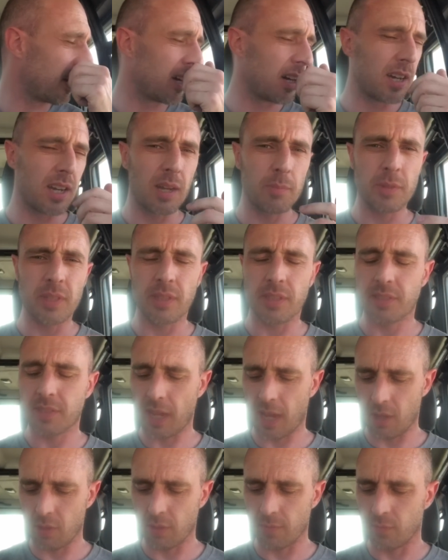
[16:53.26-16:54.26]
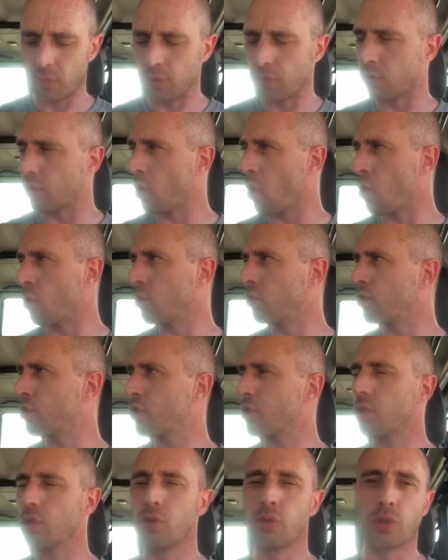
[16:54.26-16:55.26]
I'm in the town of
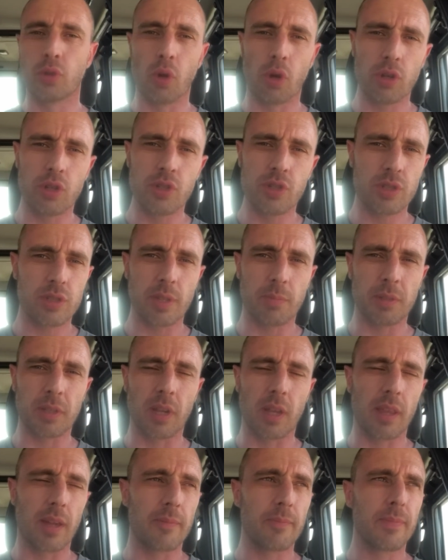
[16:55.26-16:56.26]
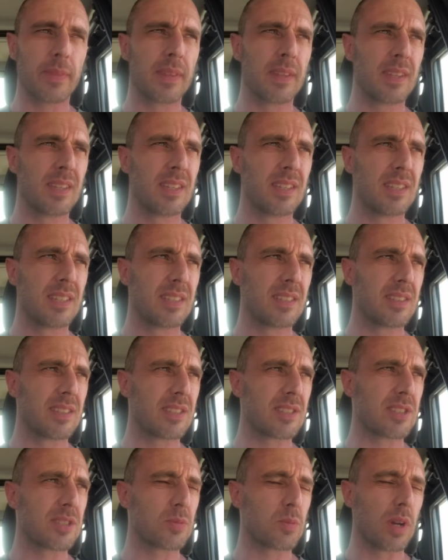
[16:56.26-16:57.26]
Lugoj, something like that.
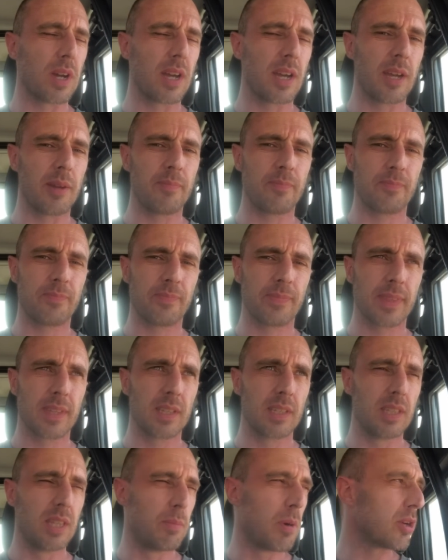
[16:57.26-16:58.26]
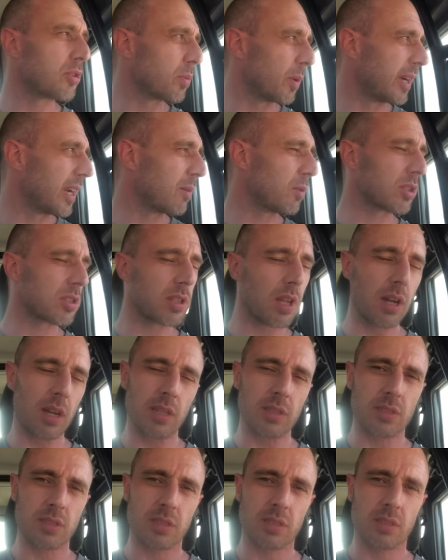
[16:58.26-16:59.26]
This is where the motorway network
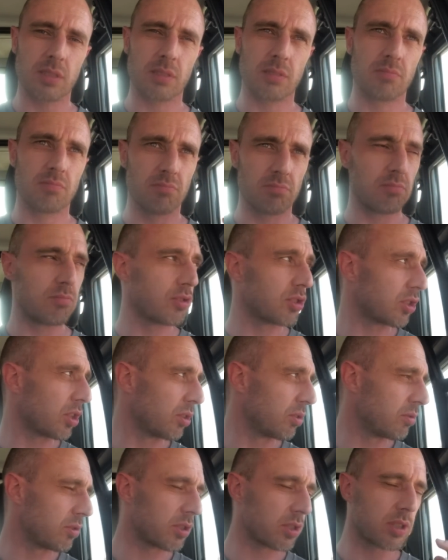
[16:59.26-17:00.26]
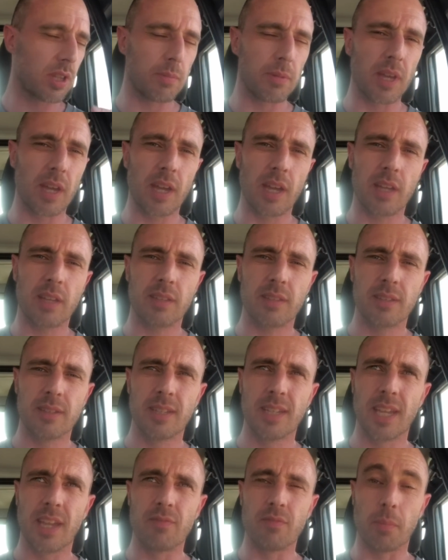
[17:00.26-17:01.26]
starts soon, just up there
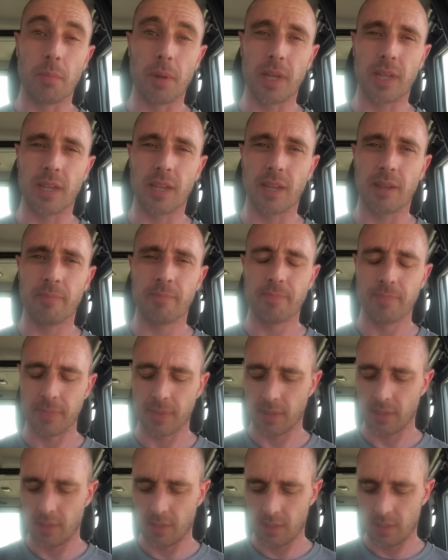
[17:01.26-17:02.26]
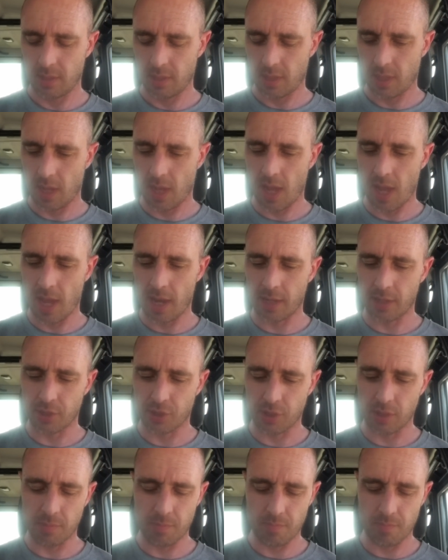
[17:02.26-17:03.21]
in Romania, and it should